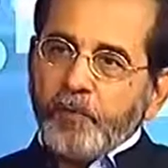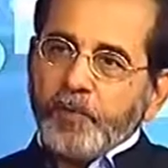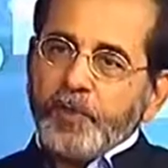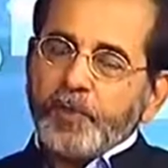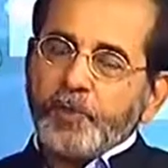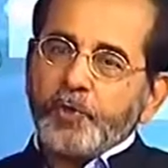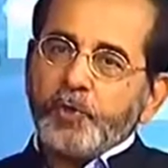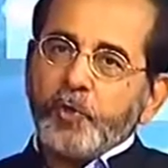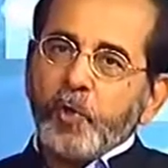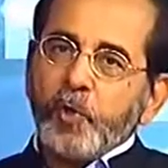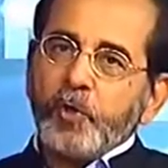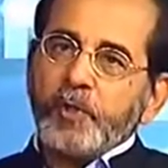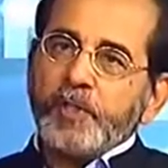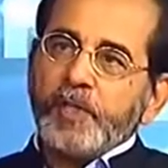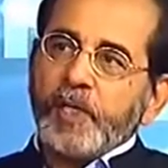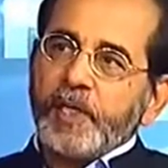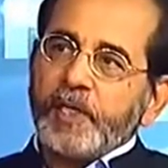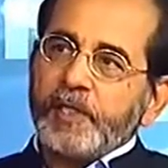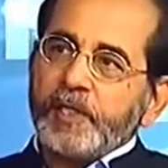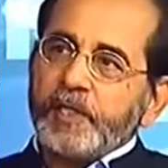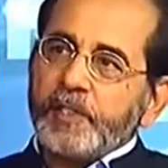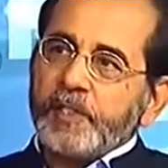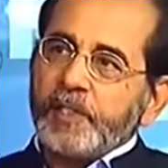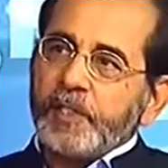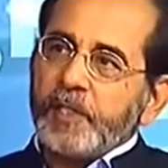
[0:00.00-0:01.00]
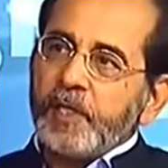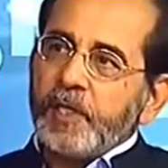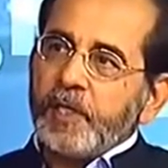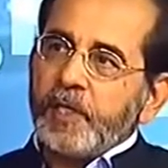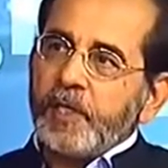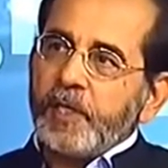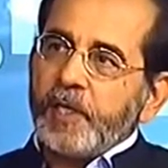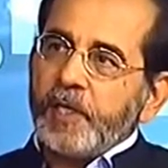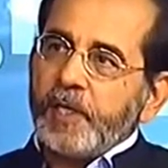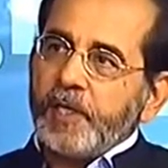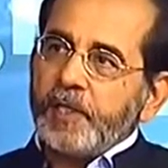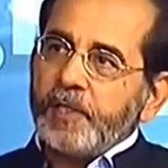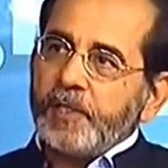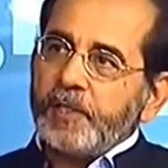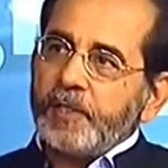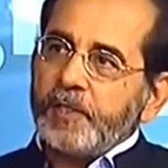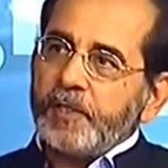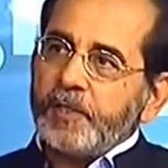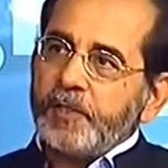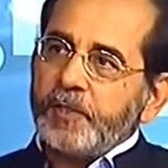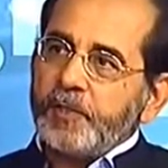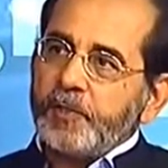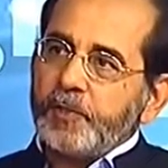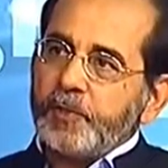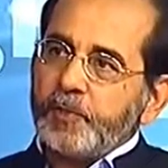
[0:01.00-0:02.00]
we saw that
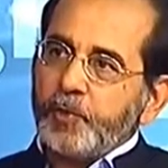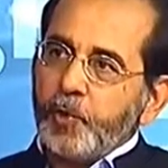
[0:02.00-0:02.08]
in